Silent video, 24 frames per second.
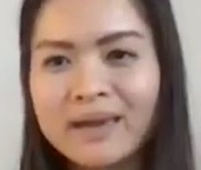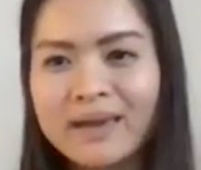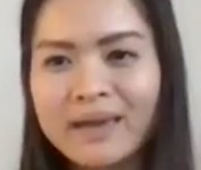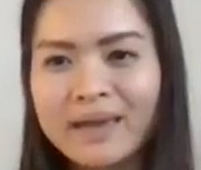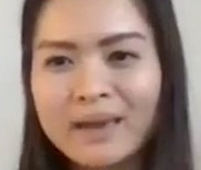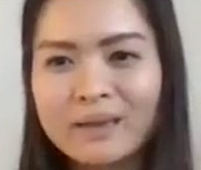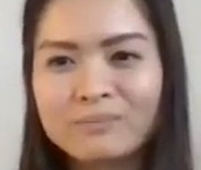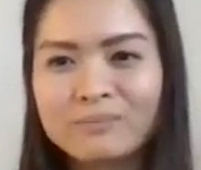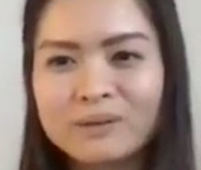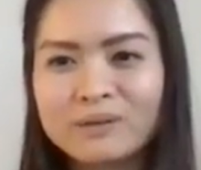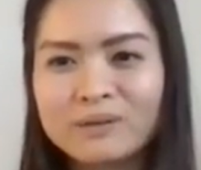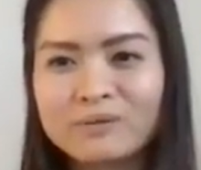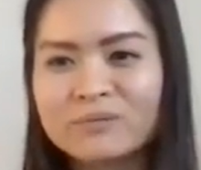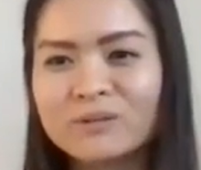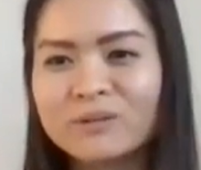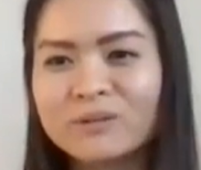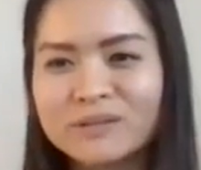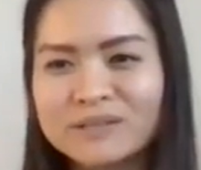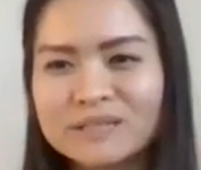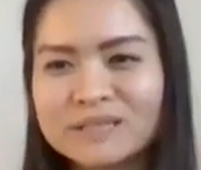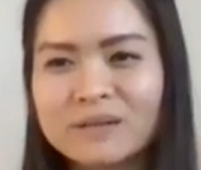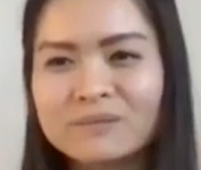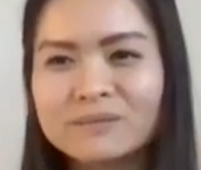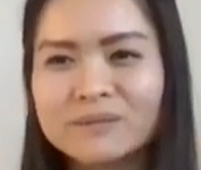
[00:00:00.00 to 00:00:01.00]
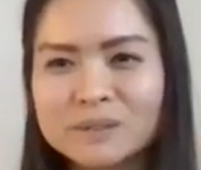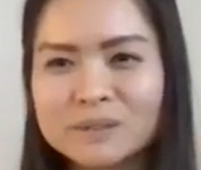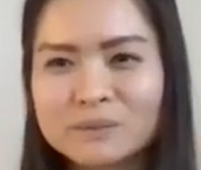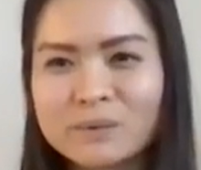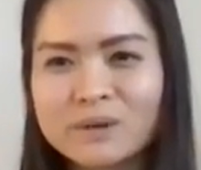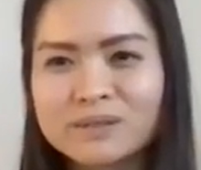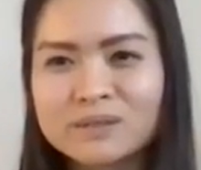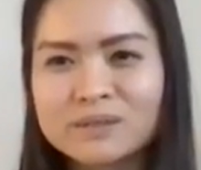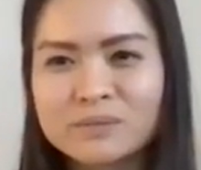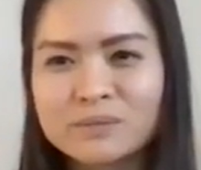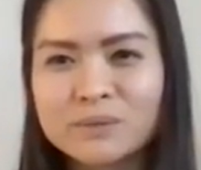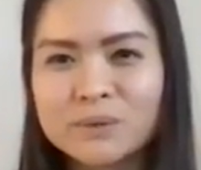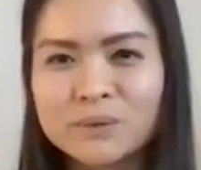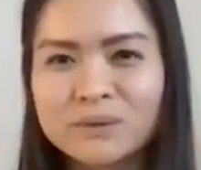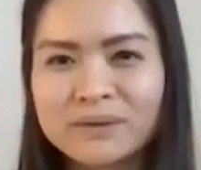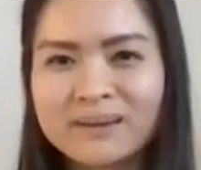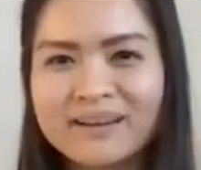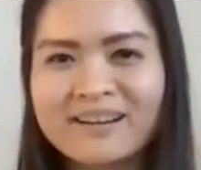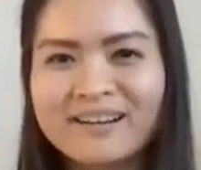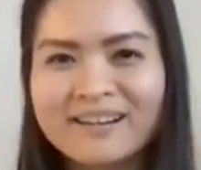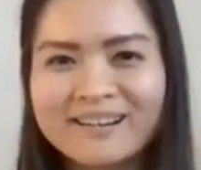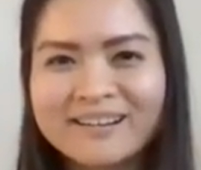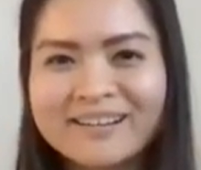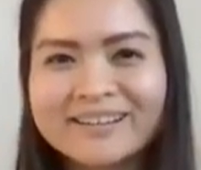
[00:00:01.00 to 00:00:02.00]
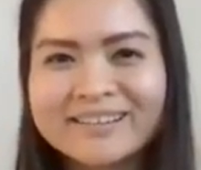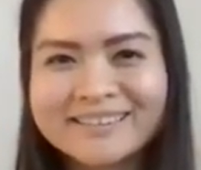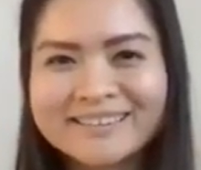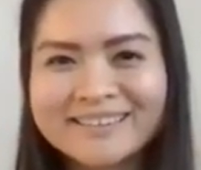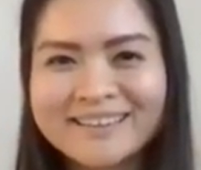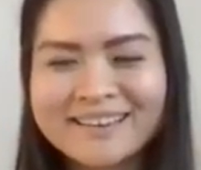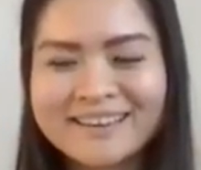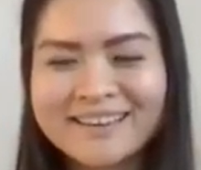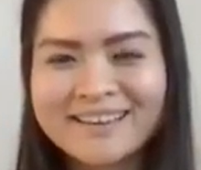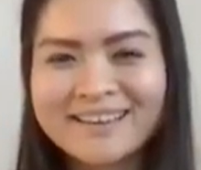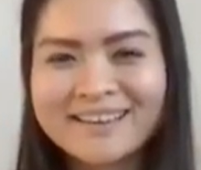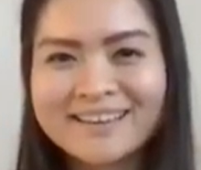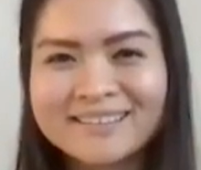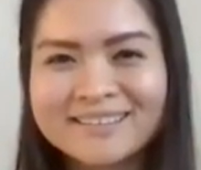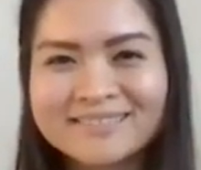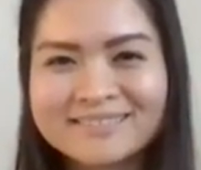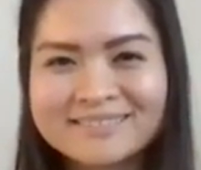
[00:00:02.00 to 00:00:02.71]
and be fully self-expressive who they are. Yeah.